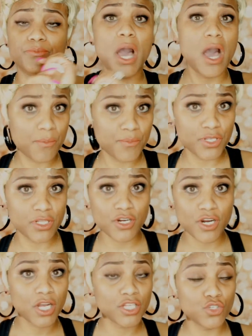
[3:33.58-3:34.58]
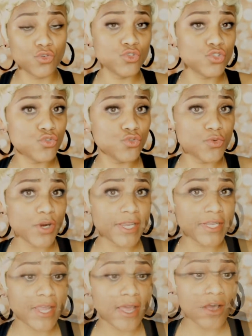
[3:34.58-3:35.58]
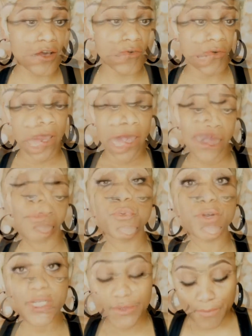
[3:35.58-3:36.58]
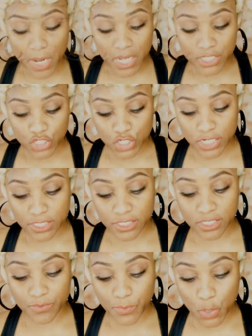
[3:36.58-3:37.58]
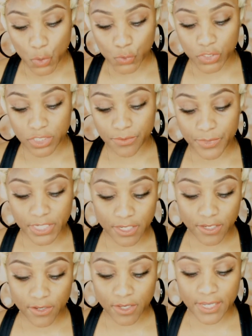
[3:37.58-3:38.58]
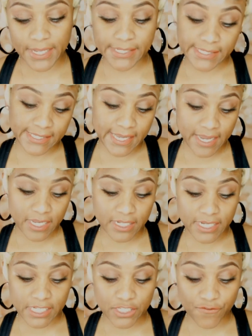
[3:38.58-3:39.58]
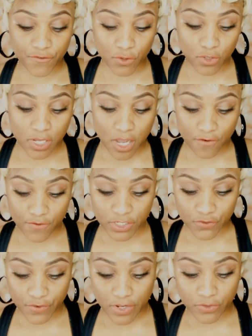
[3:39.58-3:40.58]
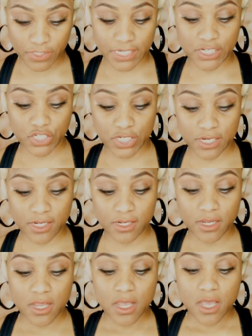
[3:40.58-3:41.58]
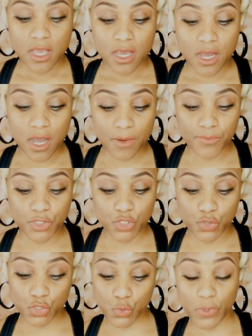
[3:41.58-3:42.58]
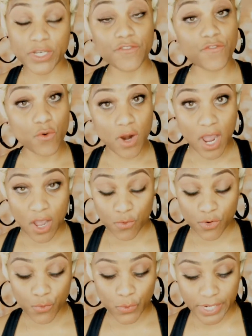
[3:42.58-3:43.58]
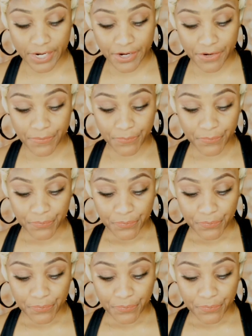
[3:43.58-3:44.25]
popular on YouTube right now. Pretty much it's supposed to be, it's saying it's full coverage foundation up to 24 hour wear,